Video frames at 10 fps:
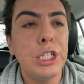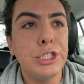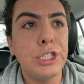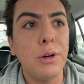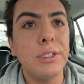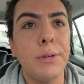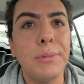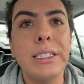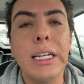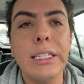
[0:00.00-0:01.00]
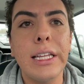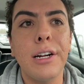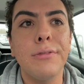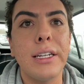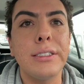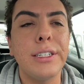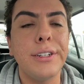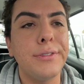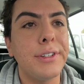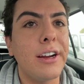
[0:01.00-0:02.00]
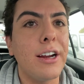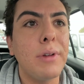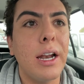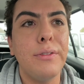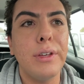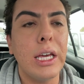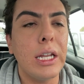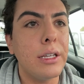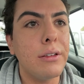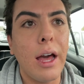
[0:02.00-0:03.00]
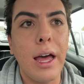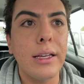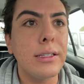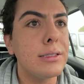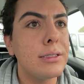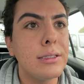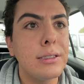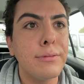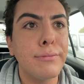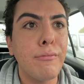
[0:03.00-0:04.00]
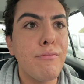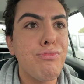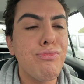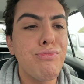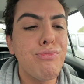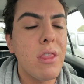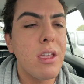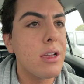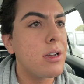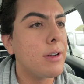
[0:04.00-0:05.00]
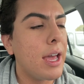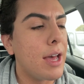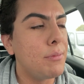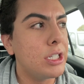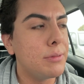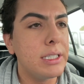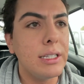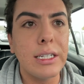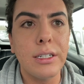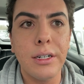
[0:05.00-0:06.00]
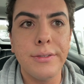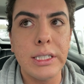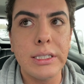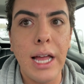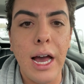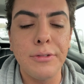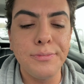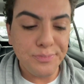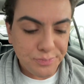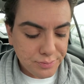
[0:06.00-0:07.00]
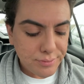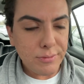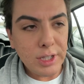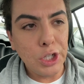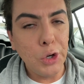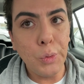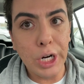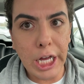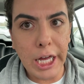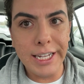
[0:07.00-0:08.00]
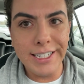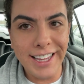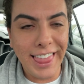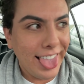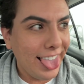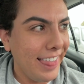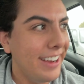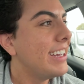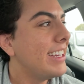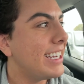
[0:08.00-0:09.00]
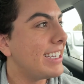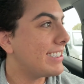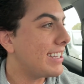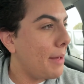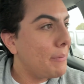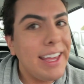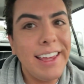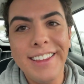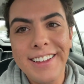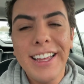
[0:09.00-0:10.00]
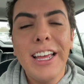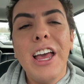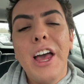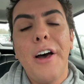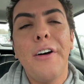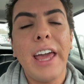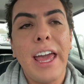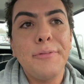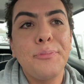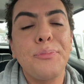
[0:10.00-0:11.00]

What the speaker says: So someone's getting like arrested over there. I'm not even kidding, you guys. Okay, I'm a little bit like nervous now. We're good. It's not me. Okay.